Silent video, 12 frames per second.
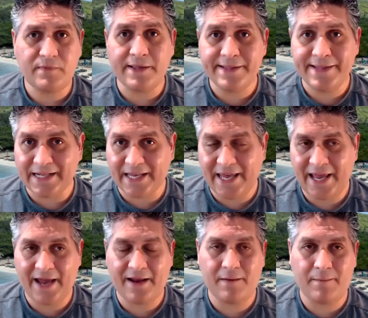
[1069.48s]
that
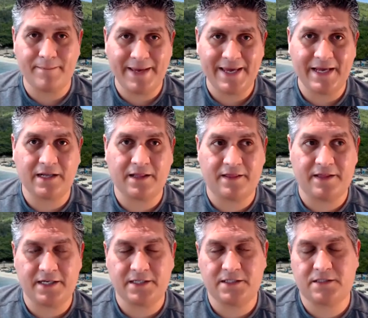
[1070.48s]
can make
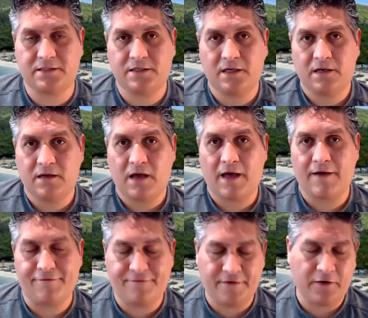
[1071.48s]
this a
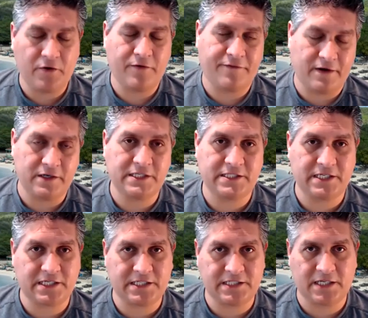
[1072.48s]
very, very
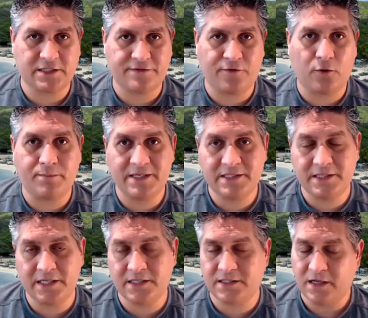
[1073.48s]
successful
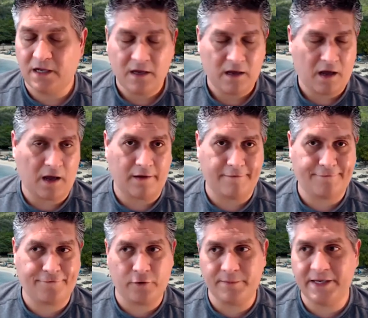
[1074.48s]
business.
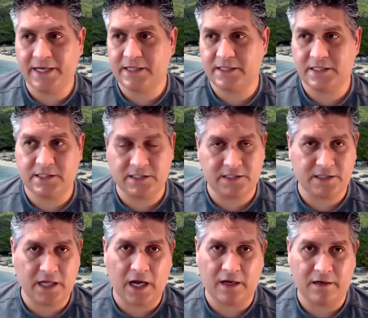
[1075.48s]
For me, this is
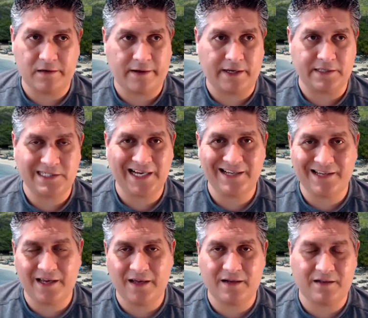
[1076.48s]
not a side
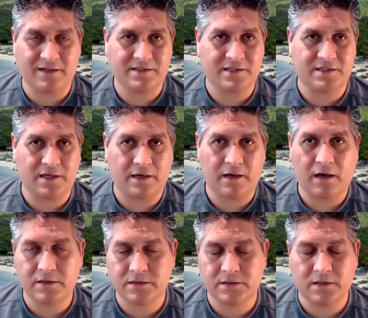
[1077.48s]
gig. This is not a
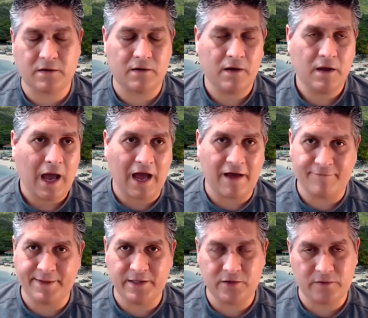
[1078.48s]
hustle. I've
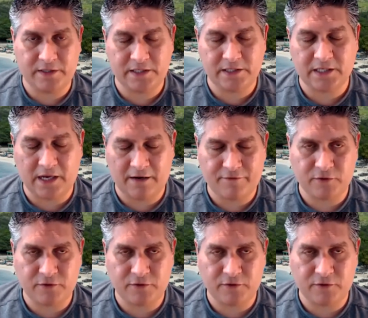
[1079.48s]
been doing this again for